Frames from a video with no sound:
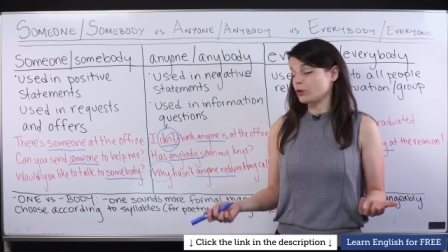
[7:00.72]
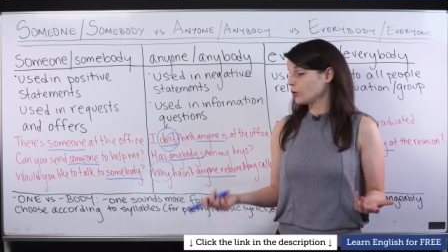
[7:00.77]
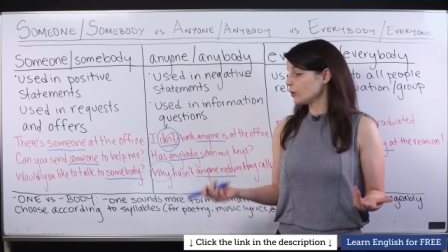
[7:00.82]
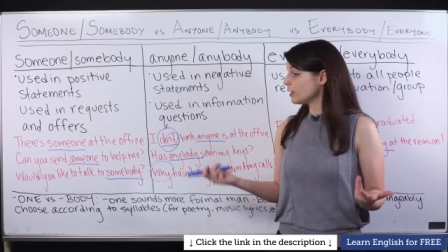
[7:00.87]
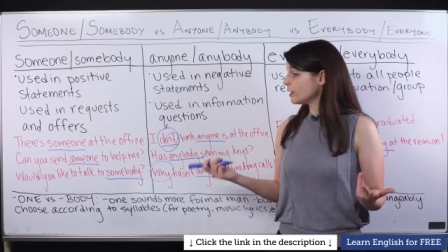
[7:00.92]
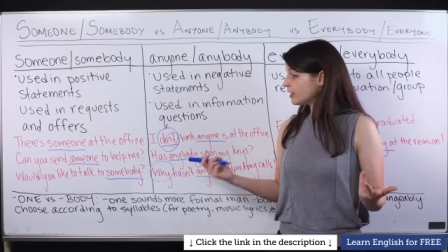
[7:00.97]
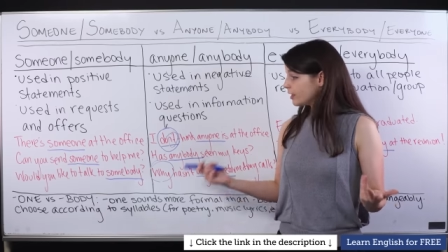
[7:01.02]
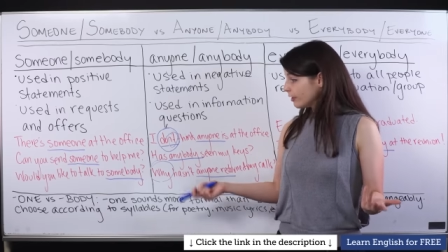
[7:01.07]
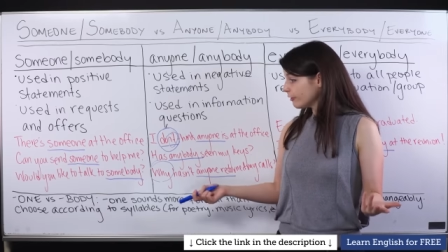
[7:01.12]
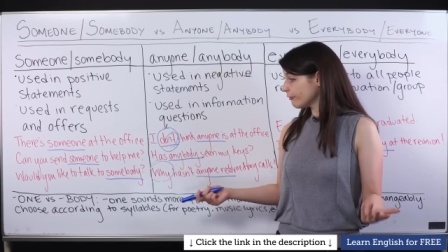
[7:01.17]
to
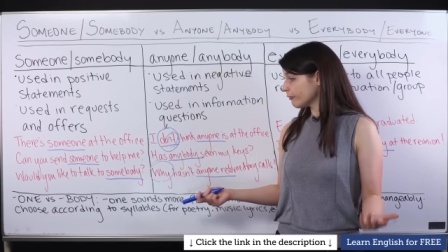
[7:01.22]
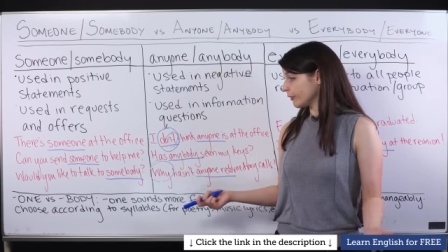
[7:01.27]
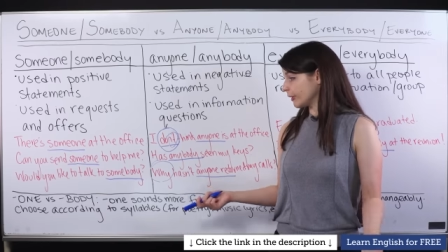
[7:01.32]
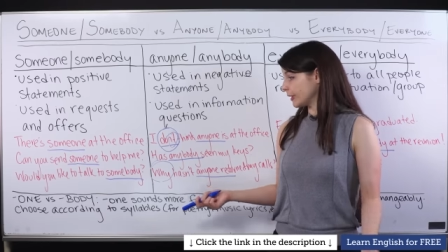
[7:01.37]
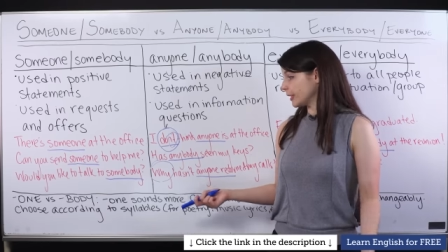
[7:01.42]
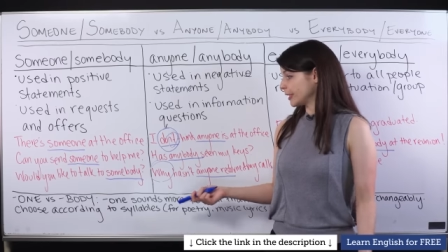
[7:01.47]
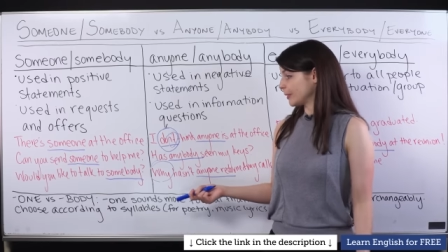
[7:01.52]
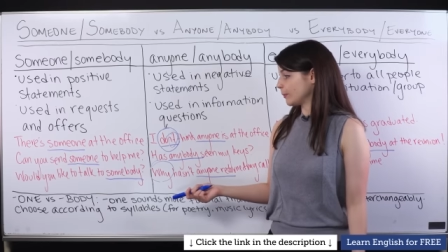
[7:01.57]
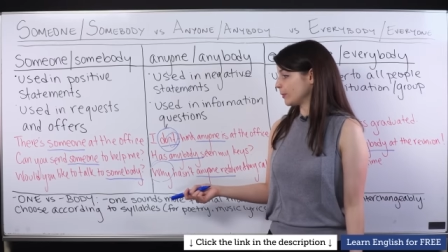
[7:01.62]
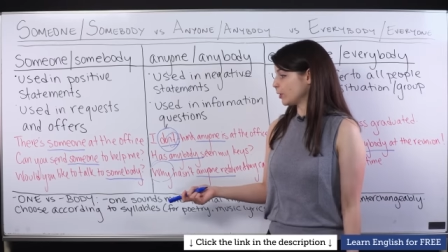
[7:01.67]
the
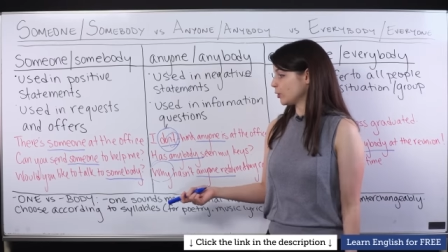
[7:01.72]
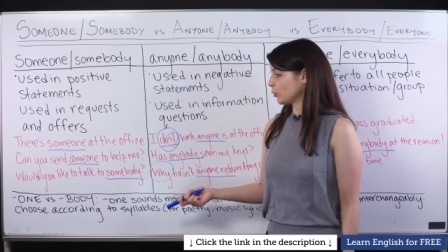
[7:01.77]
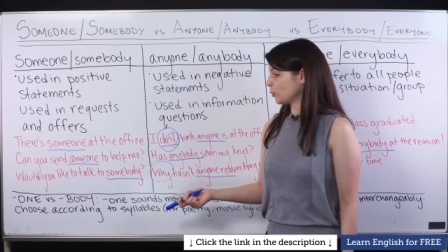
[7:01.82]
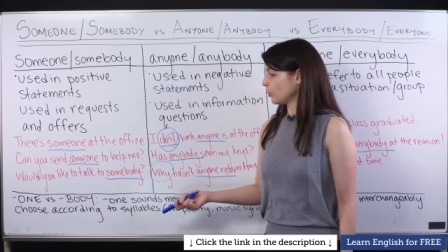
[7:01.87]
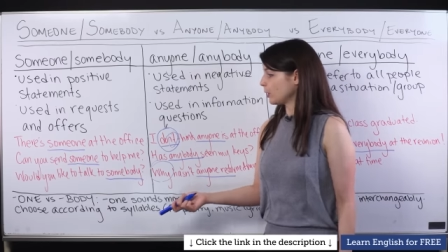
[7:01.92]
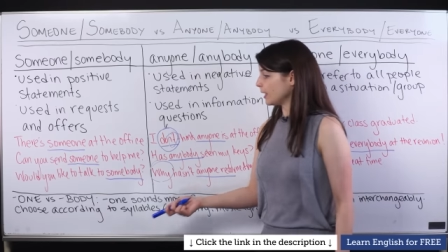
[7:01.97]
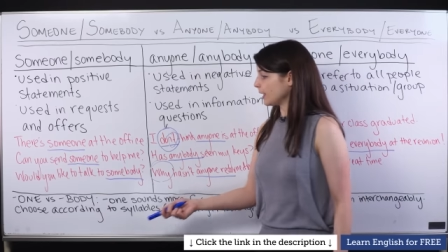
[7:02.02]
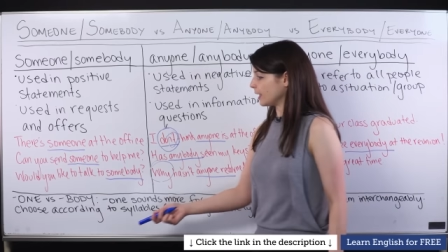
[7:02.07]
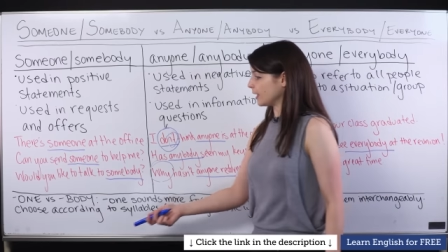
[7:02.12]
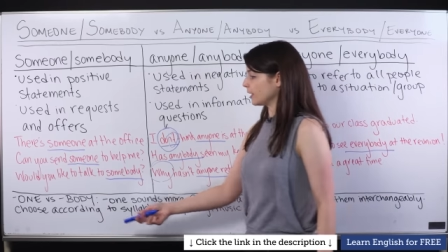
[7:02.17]
difference
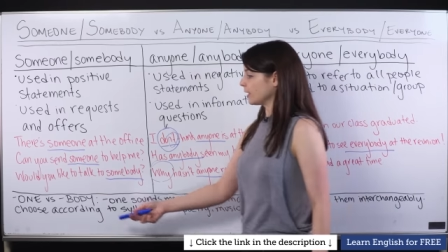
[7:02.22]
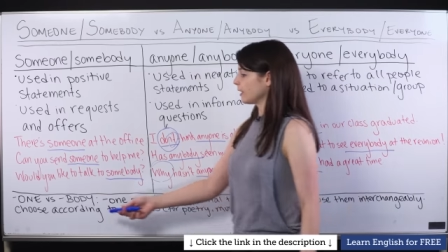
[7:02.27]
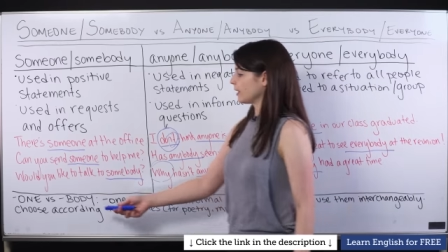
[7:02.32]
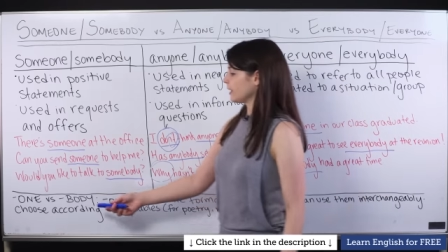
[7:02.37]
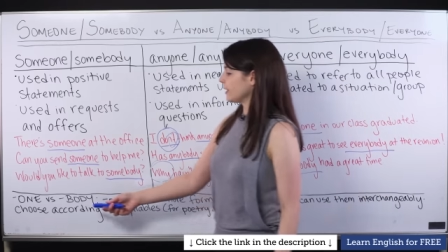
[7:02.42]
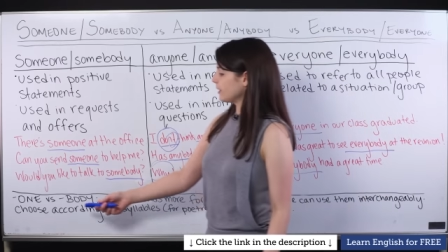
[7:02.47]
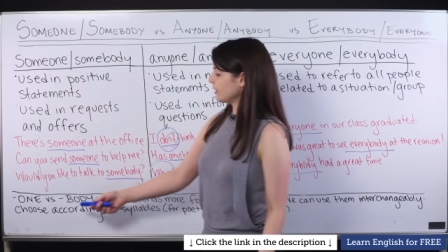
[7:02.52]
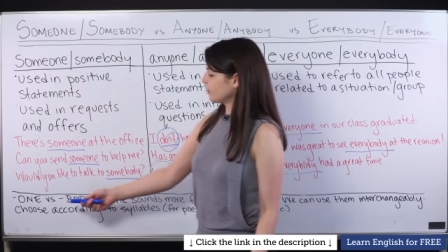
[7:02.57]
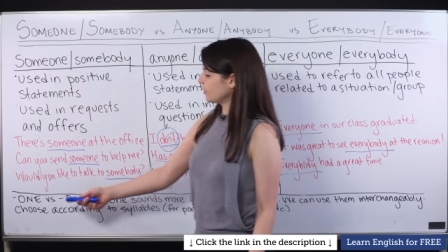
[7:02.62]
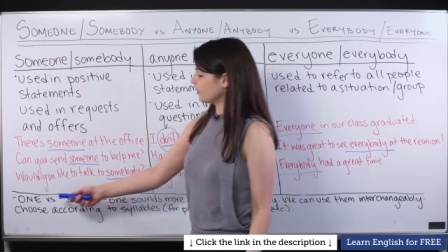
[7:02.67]
between
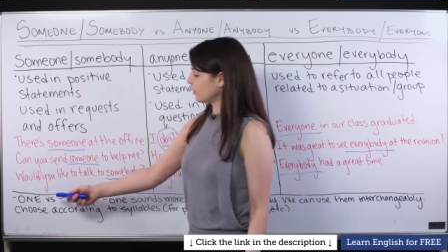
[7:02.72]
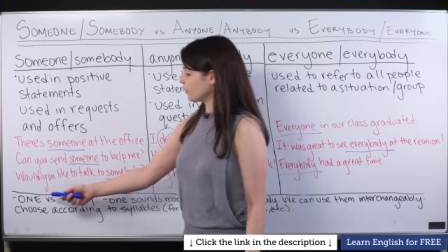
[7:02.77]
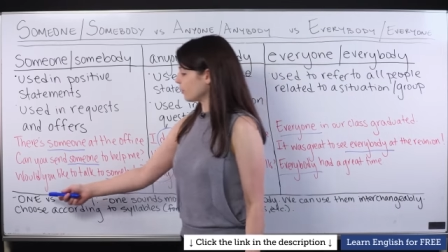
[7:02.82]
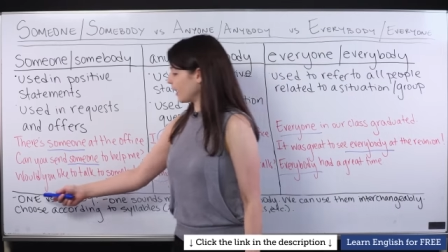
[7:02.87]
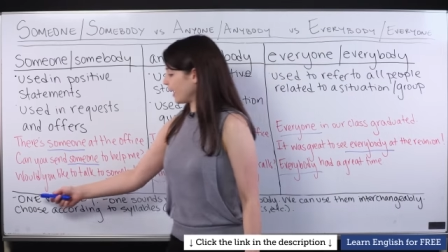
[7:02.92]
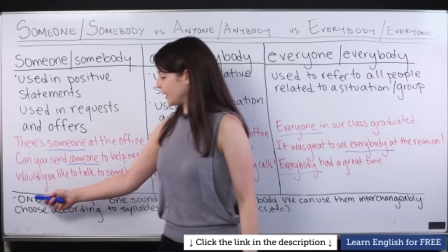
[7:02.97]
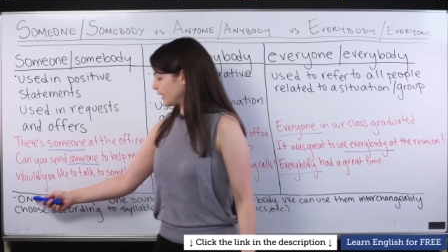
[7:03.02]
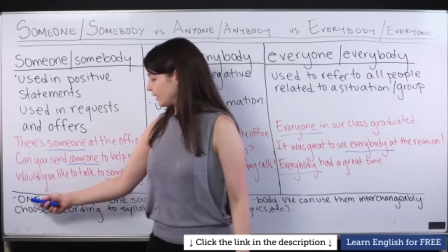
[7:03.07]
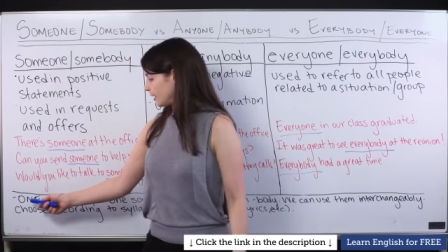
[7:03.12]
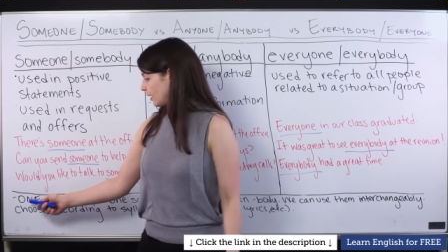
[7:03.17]
these two
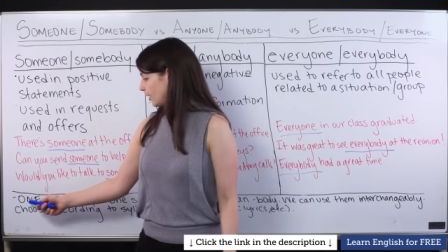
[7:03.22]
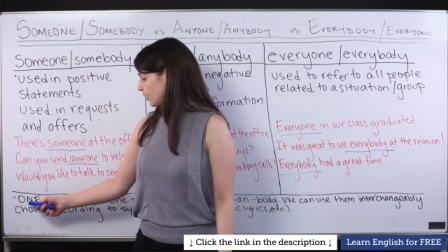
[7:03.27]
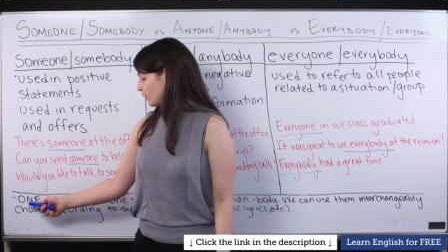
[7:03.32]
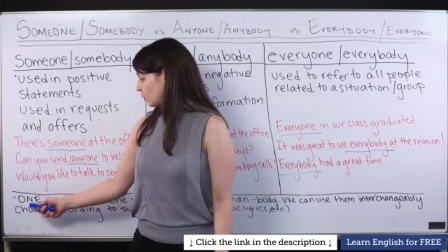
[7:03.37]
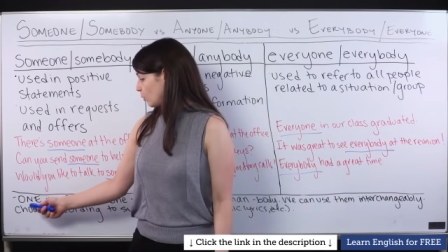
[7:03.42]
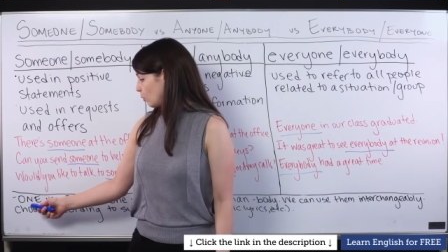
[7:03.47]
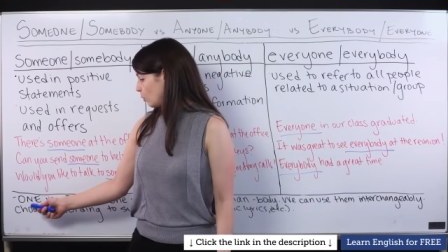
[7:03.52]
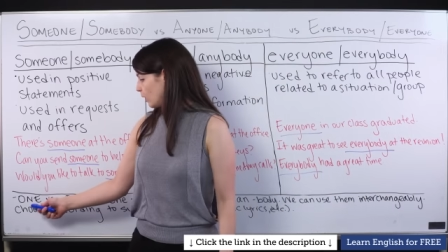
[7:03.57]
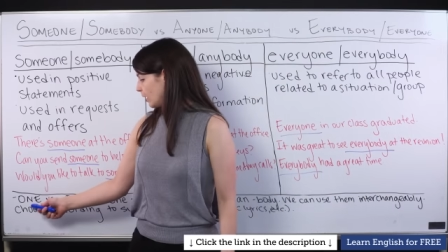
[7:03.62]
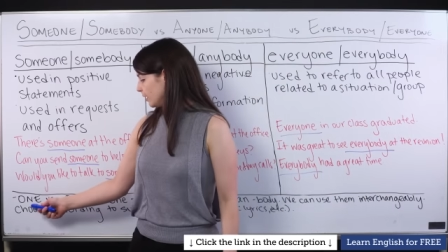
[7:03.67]
endings,
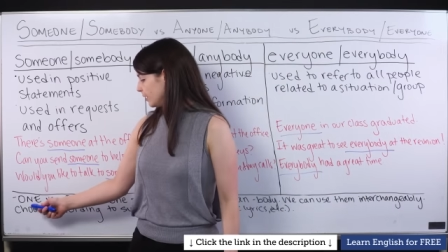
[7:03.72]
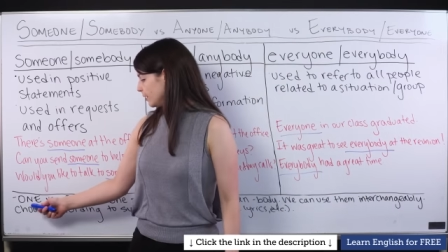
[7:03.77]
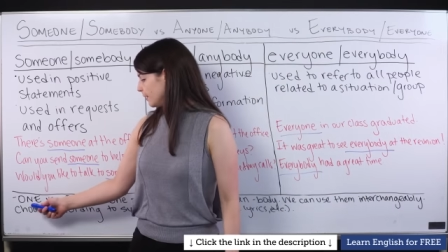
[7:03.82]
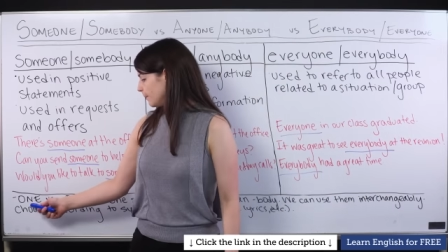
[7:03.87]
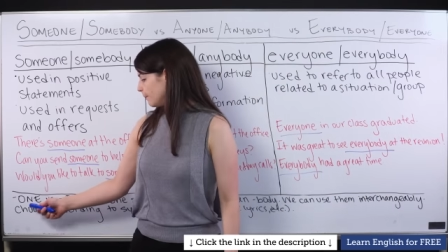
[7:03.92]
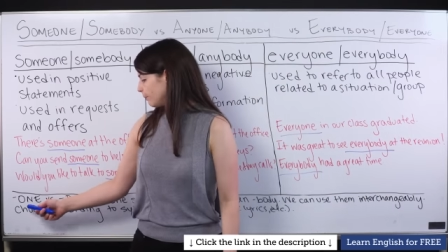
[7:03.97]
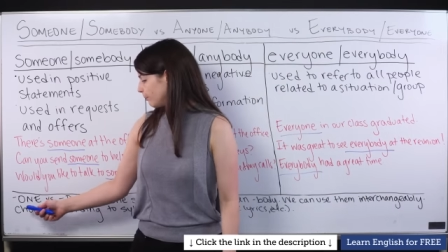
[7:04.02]
one